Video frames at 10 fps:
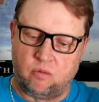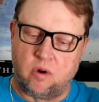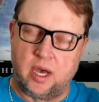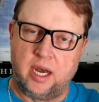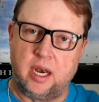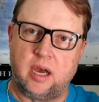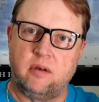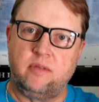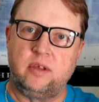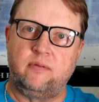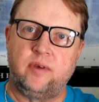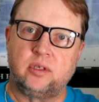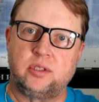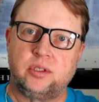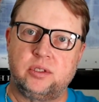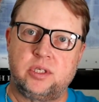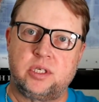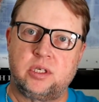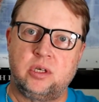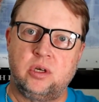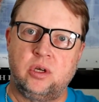one of the filters